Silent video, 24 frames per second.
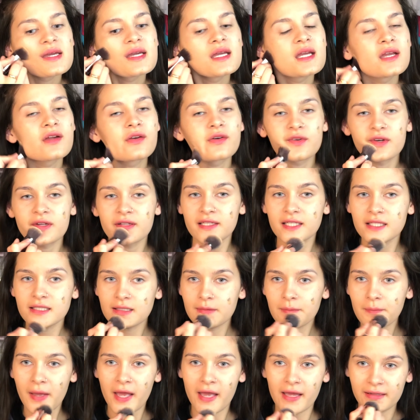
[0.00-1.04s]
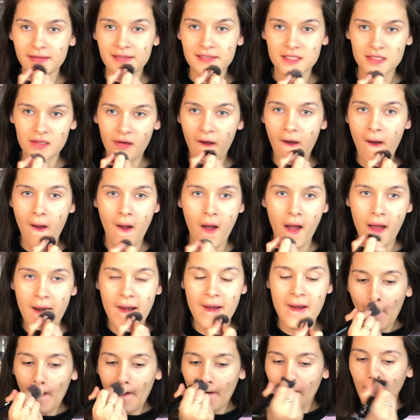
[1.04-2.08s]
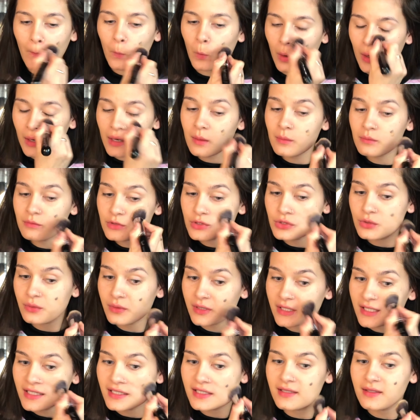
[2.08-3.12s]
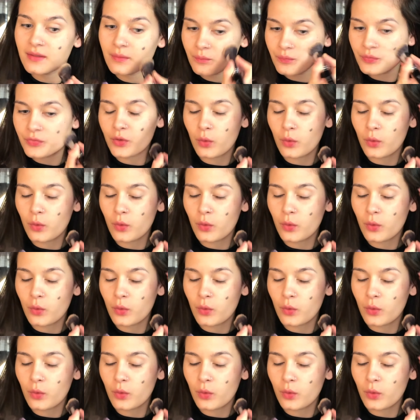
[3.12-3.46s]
it really depends on what I'm doing,